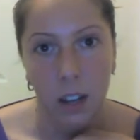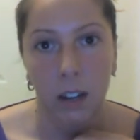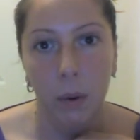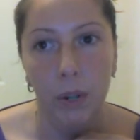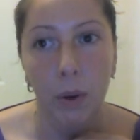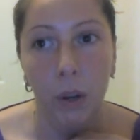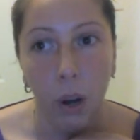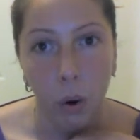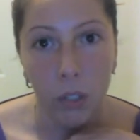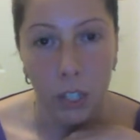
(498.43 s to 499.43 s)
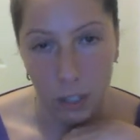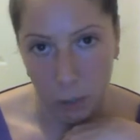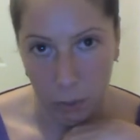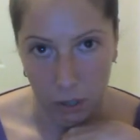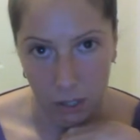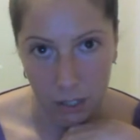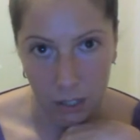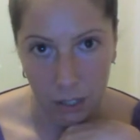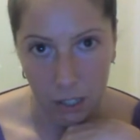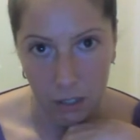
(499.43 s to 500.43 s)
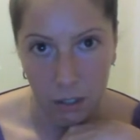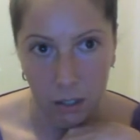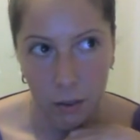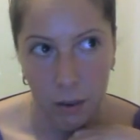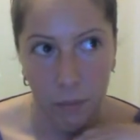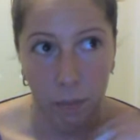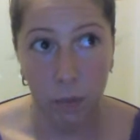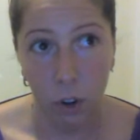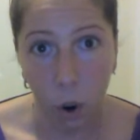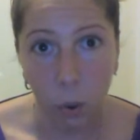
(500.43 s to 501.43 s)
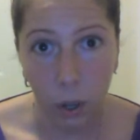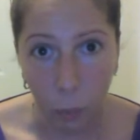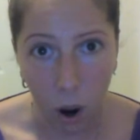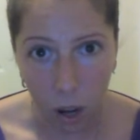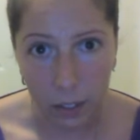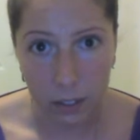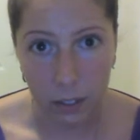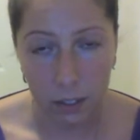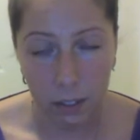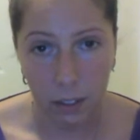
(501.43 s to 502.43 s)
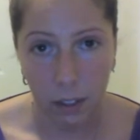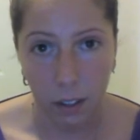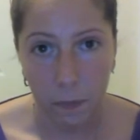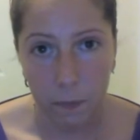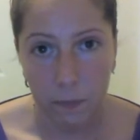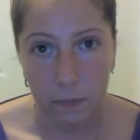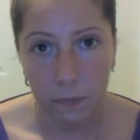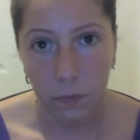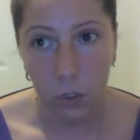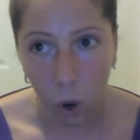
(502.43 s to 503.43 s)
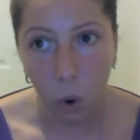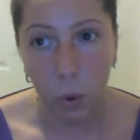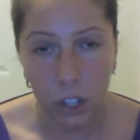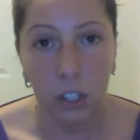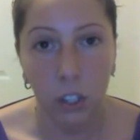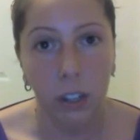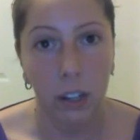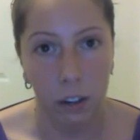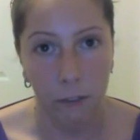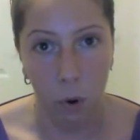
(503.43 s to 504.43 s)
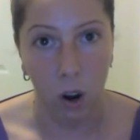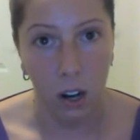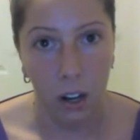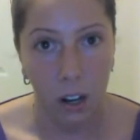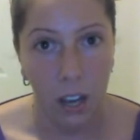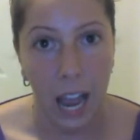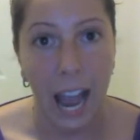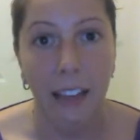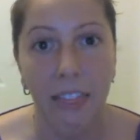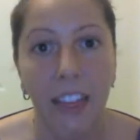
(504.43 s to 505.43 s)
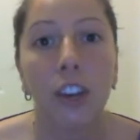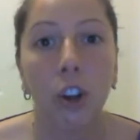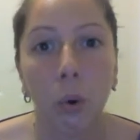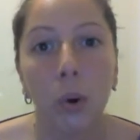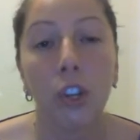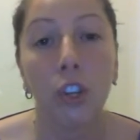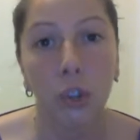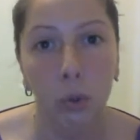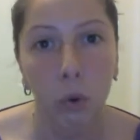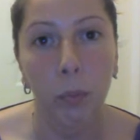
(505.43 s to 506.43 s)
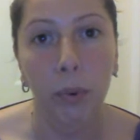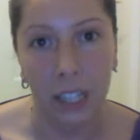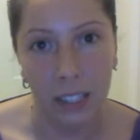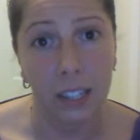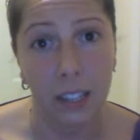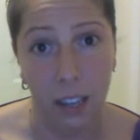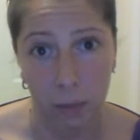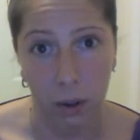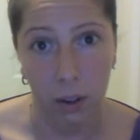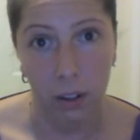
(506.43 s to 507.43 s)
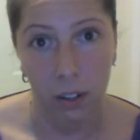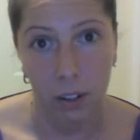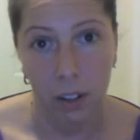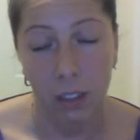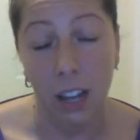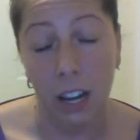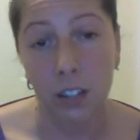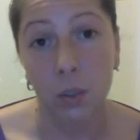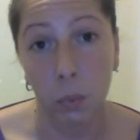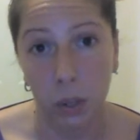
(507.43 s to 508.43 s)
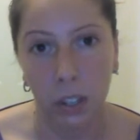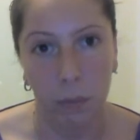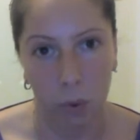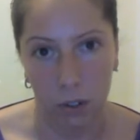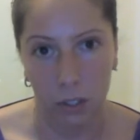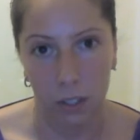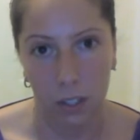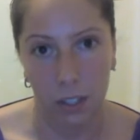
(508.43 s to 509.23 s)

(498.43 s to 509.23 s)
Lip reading: Now, when you go to this person, know what you want, know what you're looking for, and then know what you bring to the table. That is really important.